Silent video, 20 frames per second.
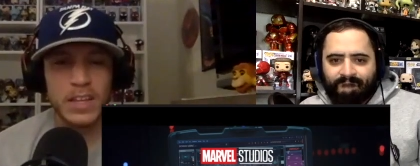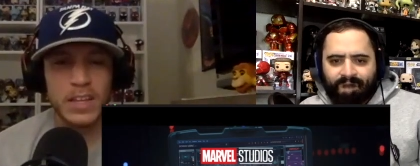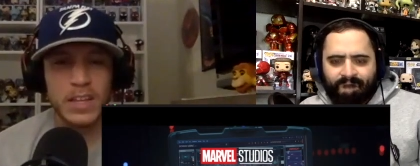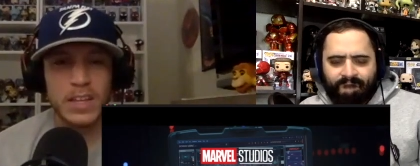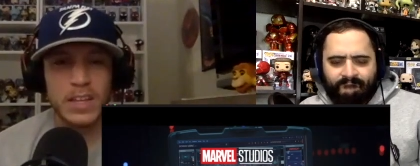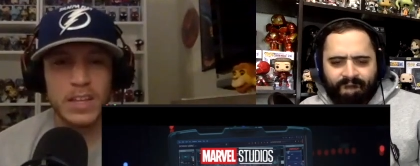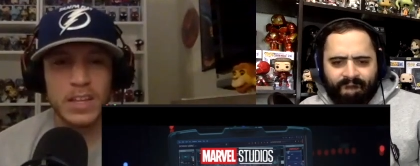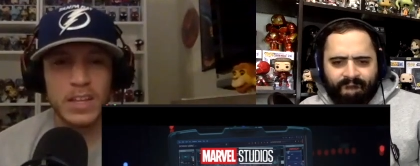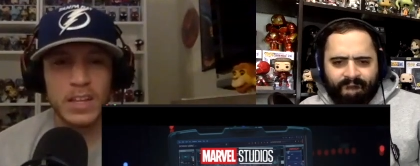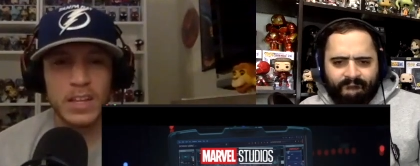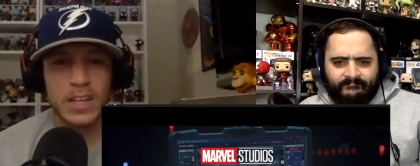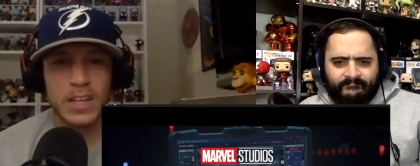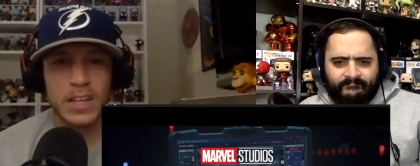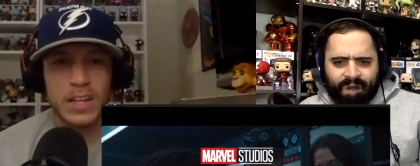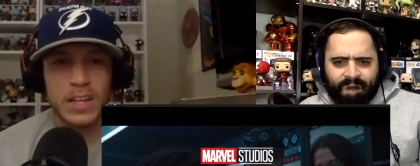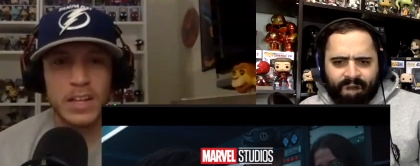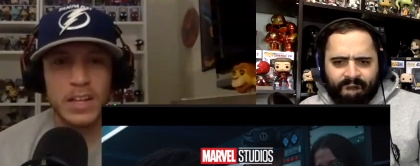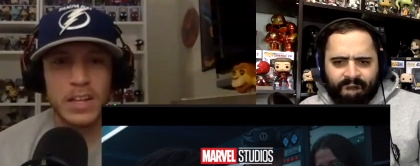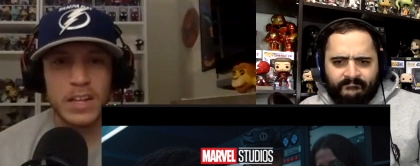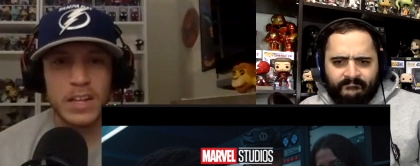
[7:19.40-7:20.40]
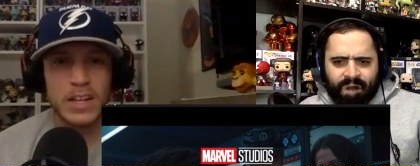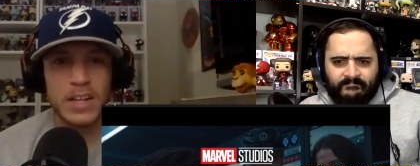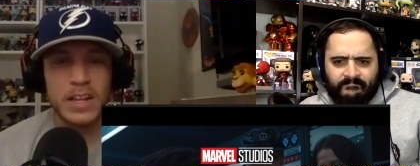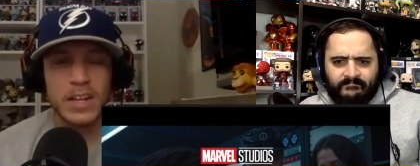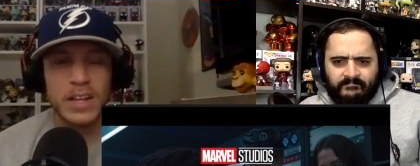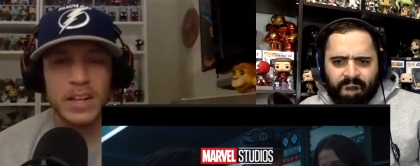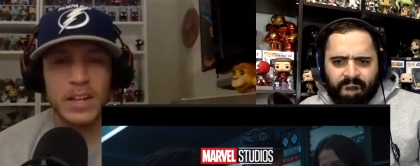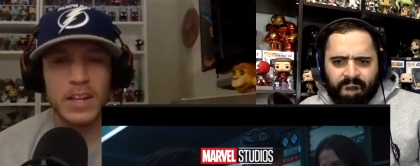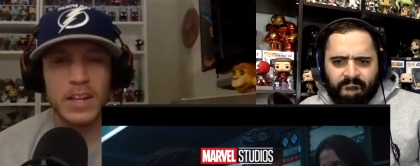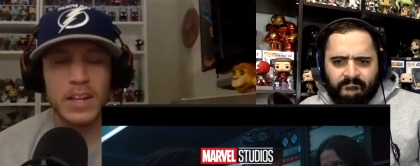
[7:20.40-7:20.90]

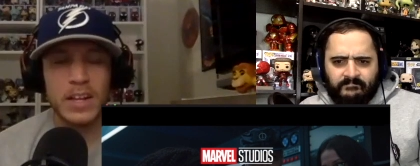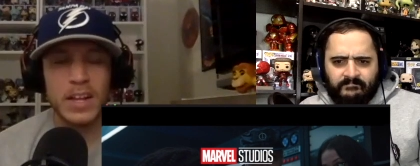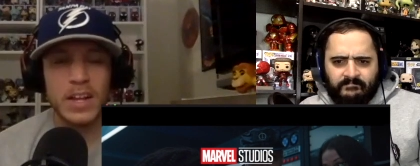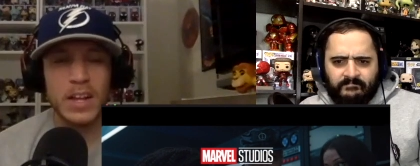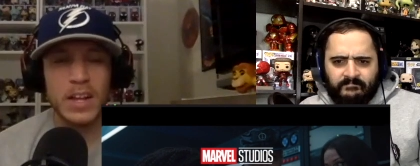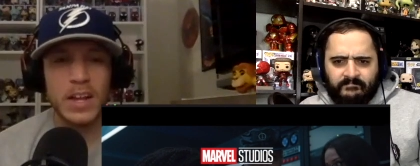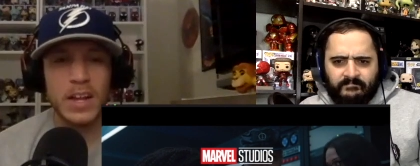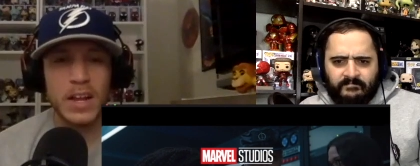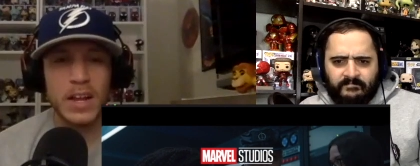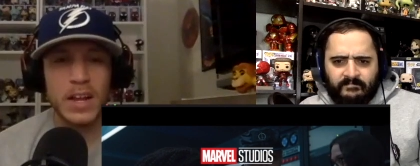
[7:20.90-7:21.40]
Nothing is said.